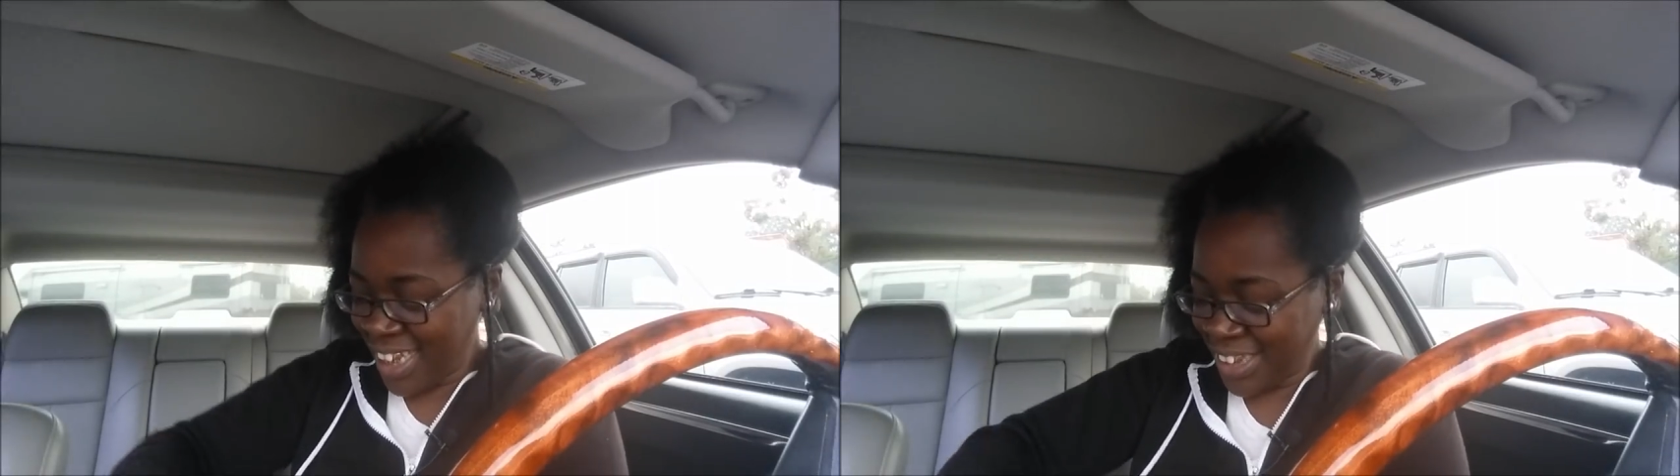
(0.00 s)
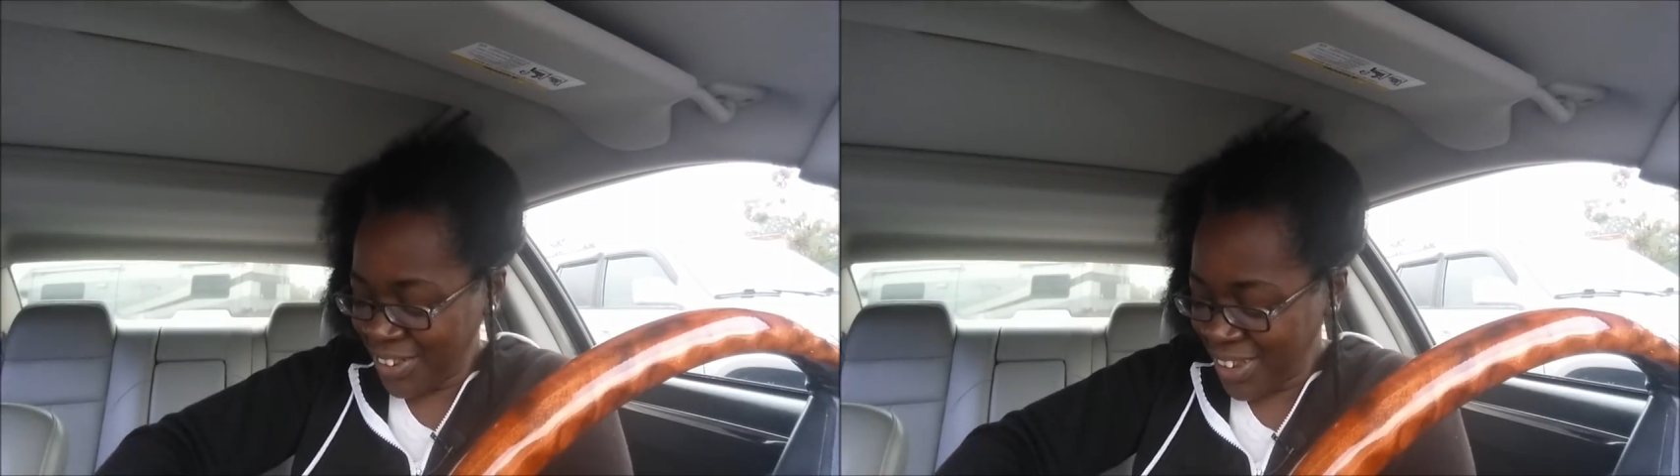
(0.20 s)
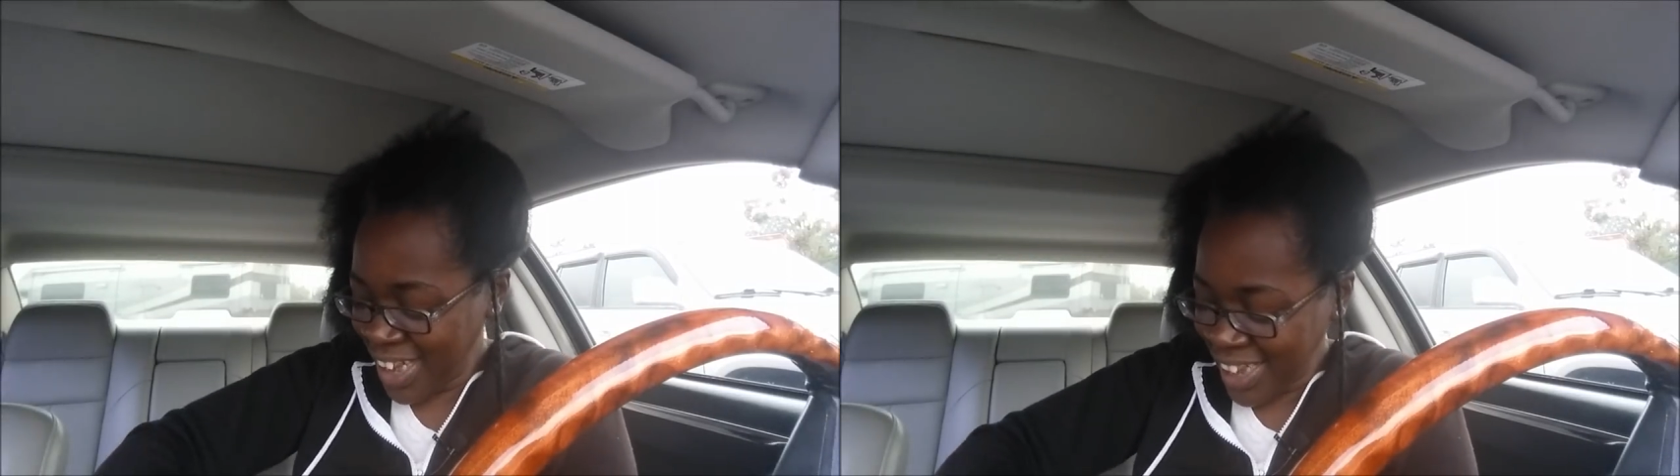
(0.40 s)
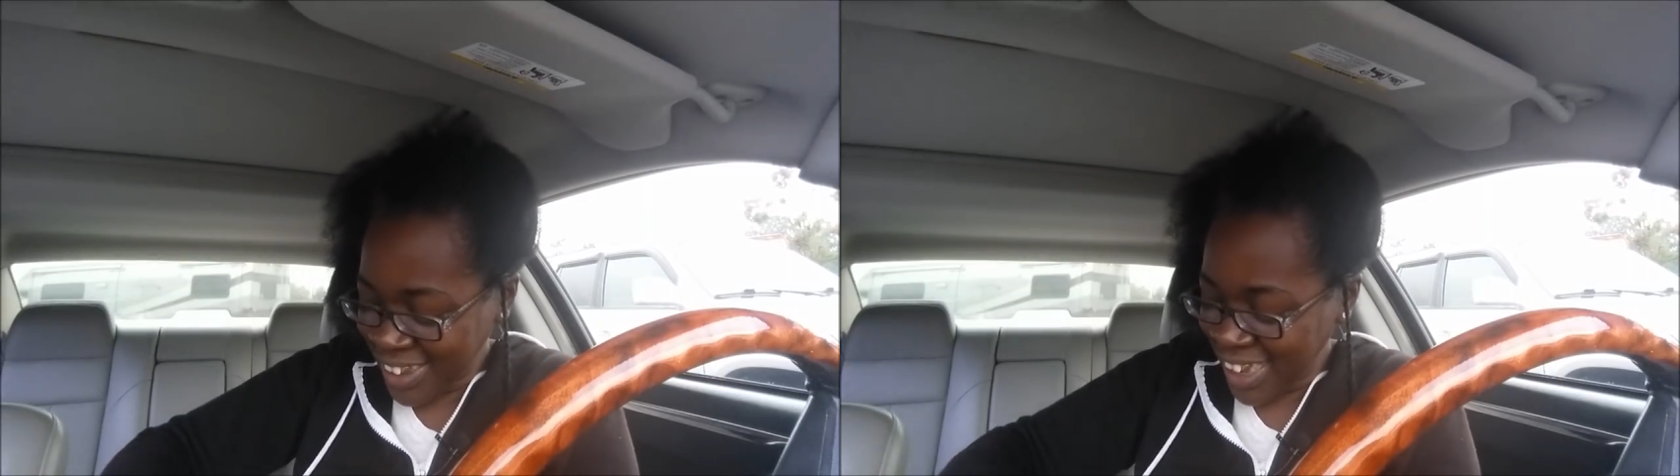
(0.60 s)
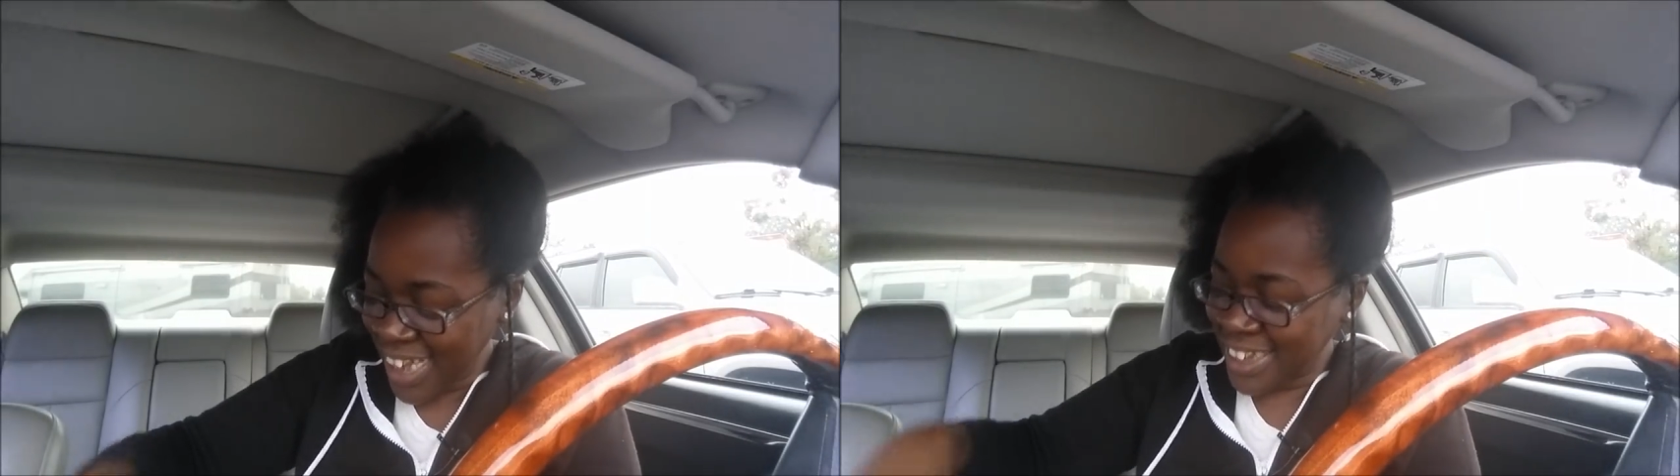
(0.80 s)
You guys,
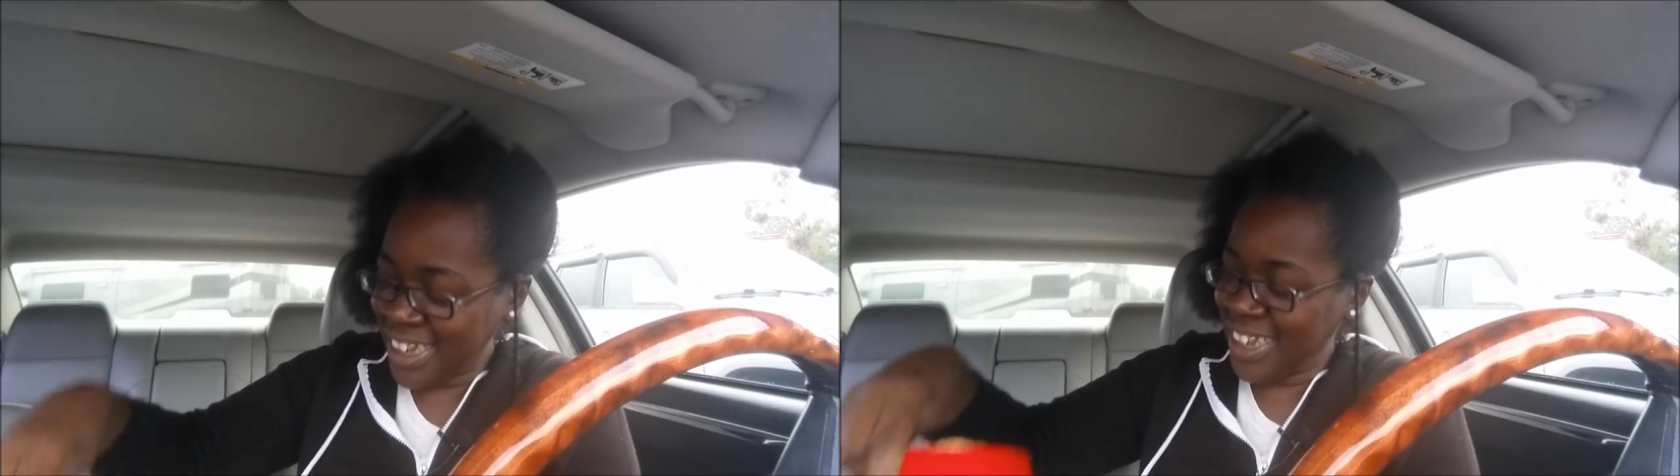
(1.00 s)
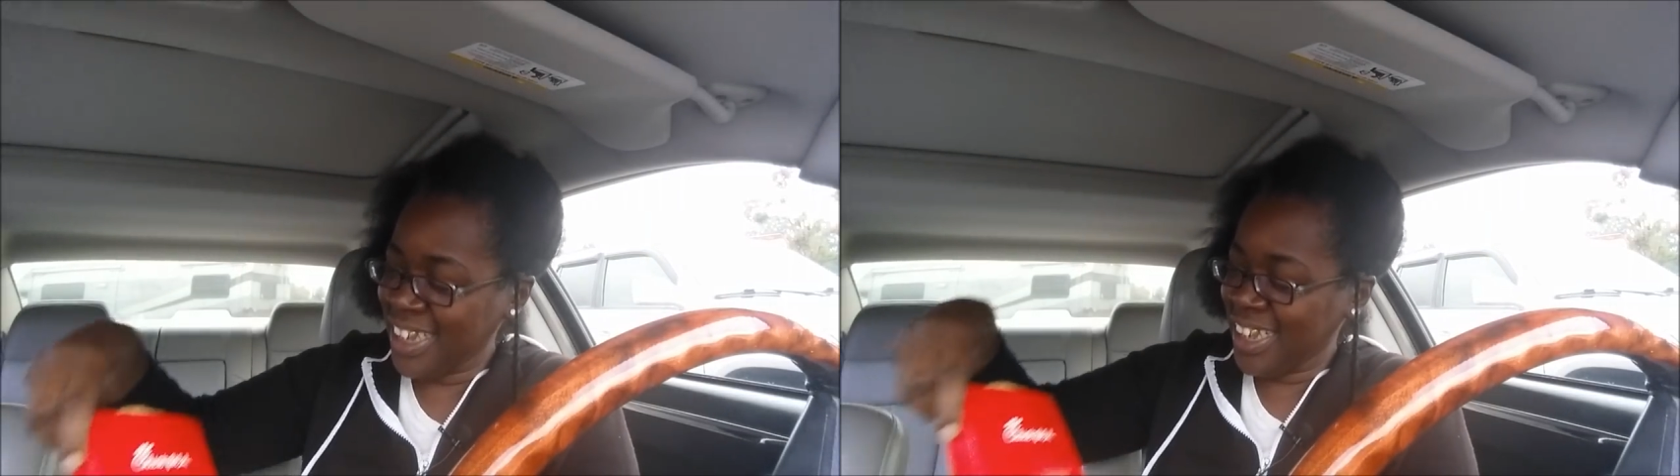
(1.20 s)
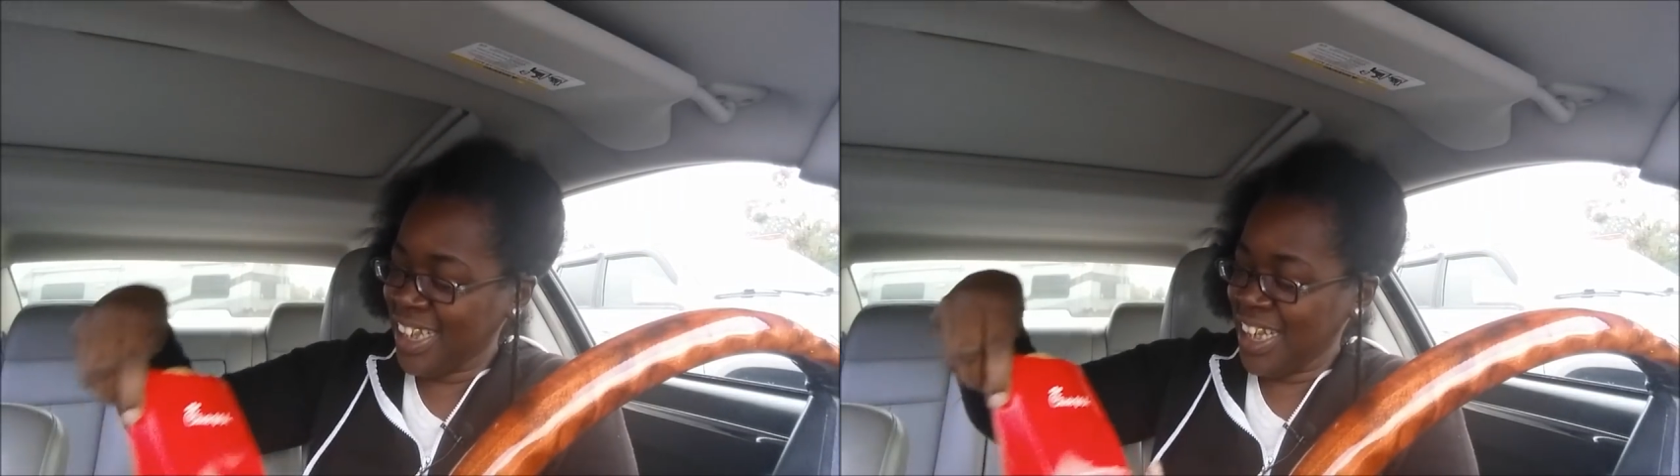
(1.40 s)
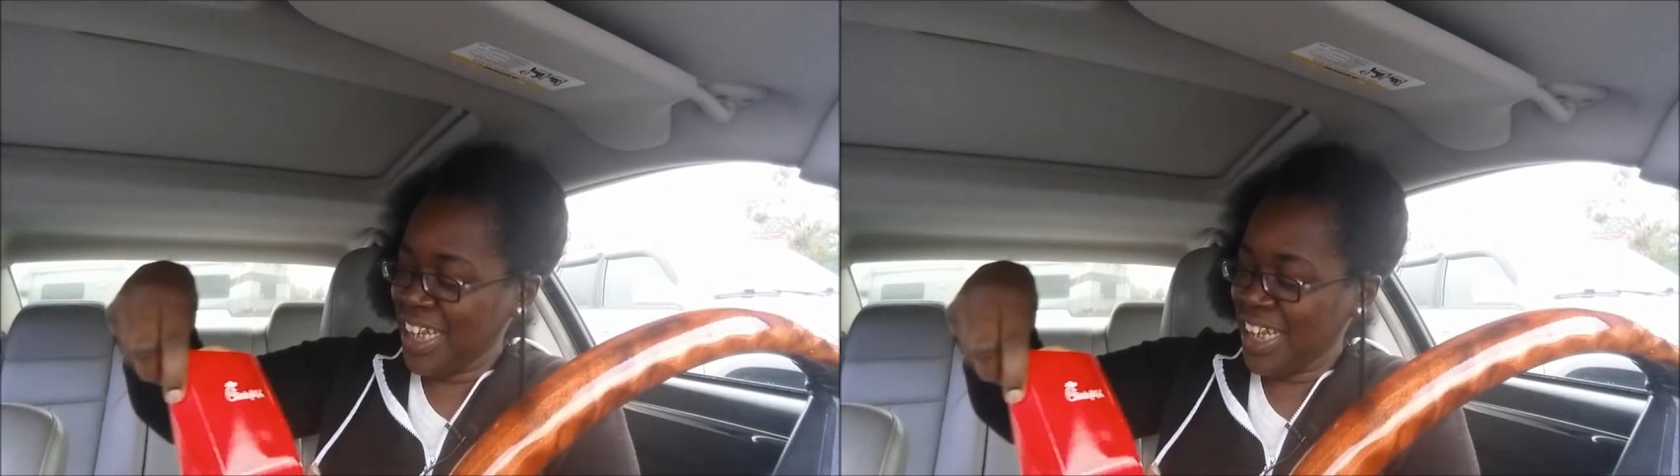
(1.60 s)
I got the